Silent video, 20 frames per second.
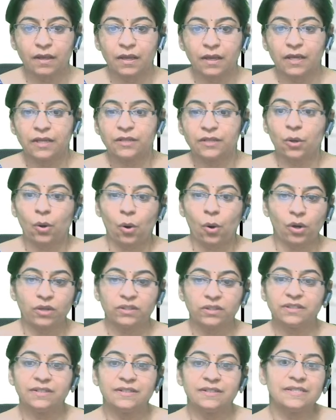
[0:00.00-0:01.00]
The
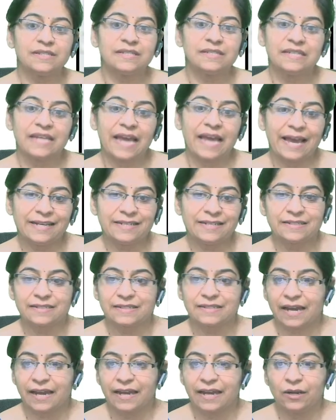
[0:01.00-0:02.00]
author's dash
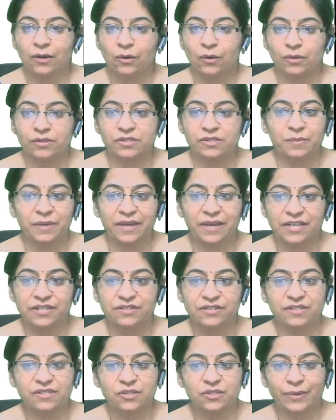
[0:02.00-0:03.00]
style lost my
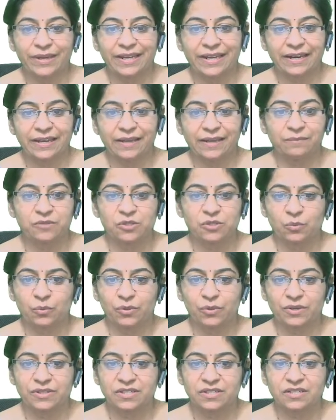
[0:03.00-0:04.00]
interest quickly. So
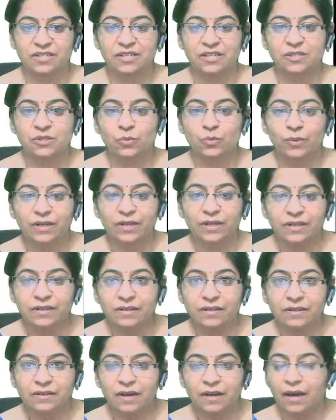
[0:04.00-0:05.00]
was it
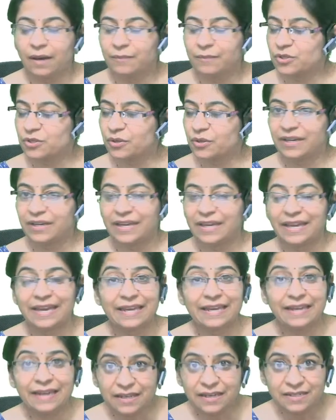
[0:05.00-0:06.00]

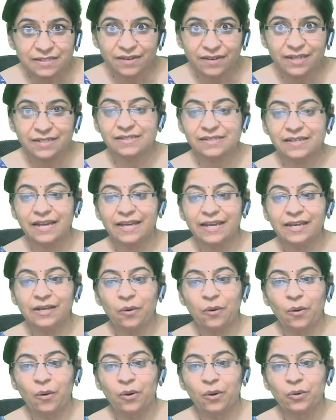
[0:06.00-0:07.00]
inactive writing style,
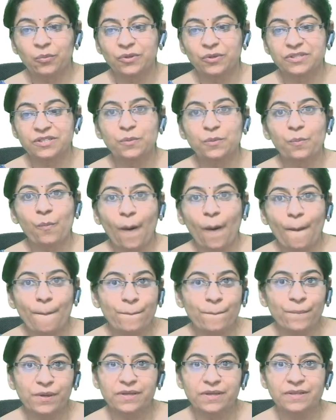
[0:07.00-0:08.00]
or was it
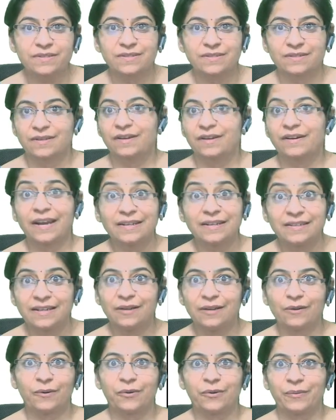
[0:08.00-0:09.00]
pompous,
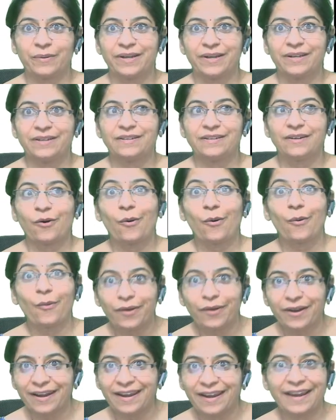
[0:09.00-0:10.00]
grandiloquent,
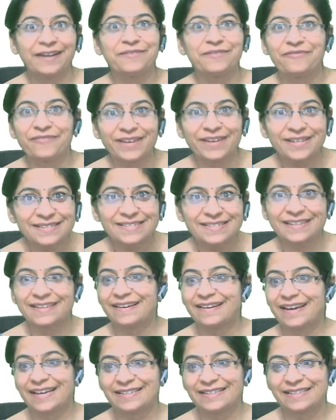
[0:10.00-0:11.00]
ornate, fancy
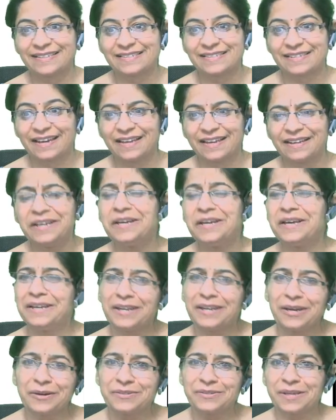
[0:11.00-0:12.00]
writing style?
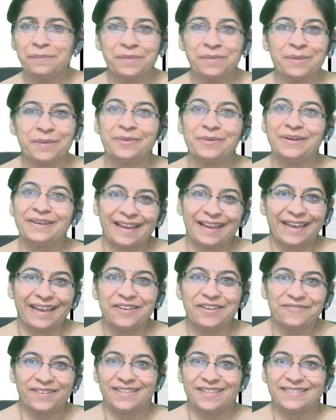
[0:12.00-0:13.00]
Now, some people
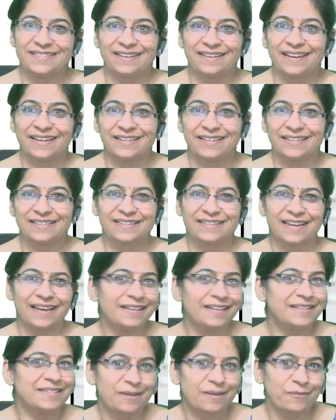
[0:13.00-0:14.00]
like fancy writing style
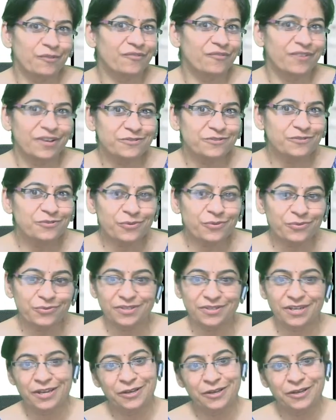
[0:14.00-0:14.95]
and some of us don't.